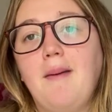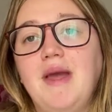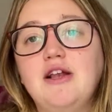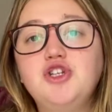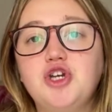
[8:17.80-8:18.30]

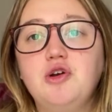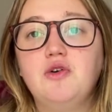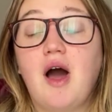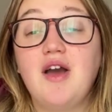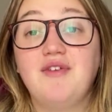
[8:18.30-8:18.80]
In June,
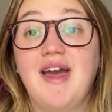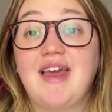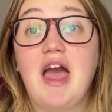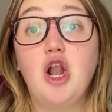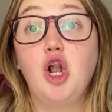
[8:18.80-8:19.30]
I read
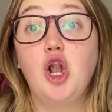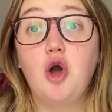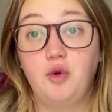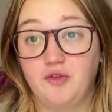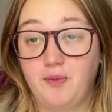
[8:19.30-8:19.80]
a
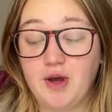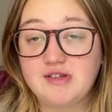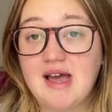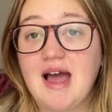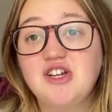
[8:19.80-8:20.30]
load of books.
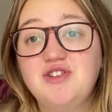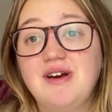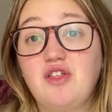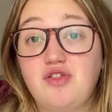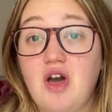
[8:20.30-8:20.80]
I actually
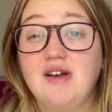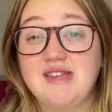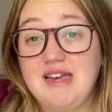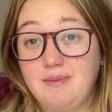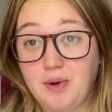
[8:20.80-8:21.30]
read
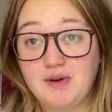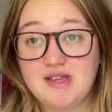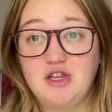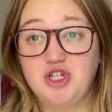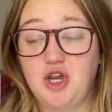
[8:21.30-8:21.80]
13 books
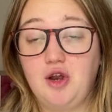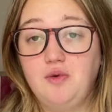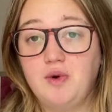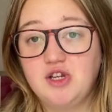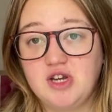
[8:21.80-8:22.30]
in June,
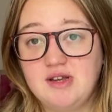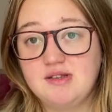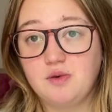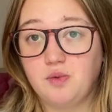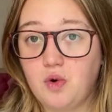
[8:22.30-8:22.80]
which is
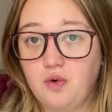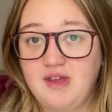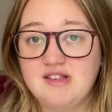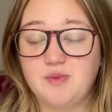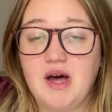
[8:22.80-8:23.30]
what all
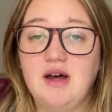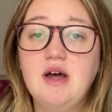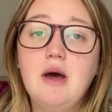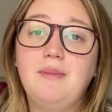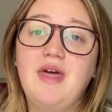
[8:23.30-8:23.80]
these were,
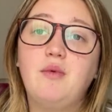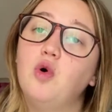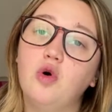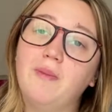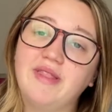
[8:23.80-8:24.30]
but they were
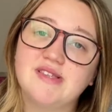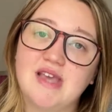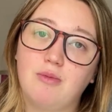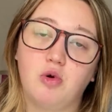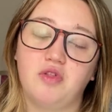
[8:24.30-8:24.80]
all by the
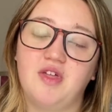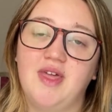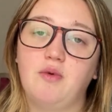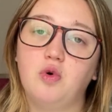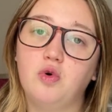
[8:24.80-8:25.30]
same author.
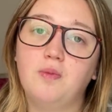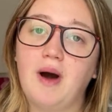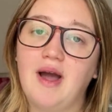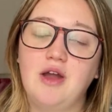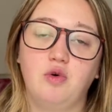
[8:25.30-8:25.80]
They were all
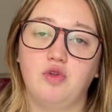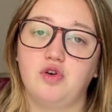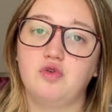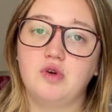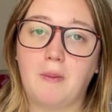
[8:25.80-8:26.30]
by an author
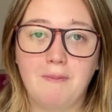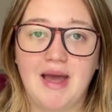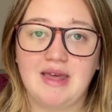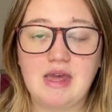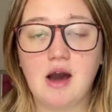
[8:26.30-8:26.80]
called
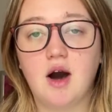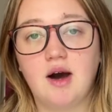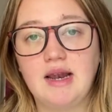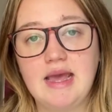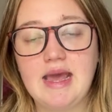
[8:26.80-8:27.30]
Maggie
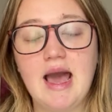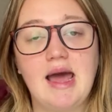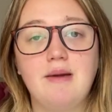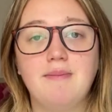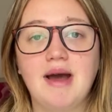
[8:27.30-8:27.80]
Hartley,
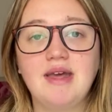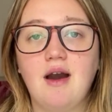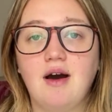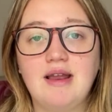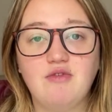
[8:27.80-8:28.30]
and Maggie
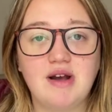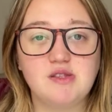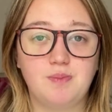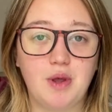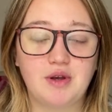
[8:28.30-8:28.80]
Hartley
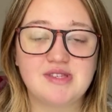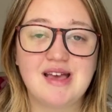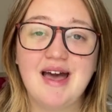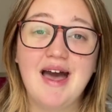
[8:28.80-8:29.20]
writes books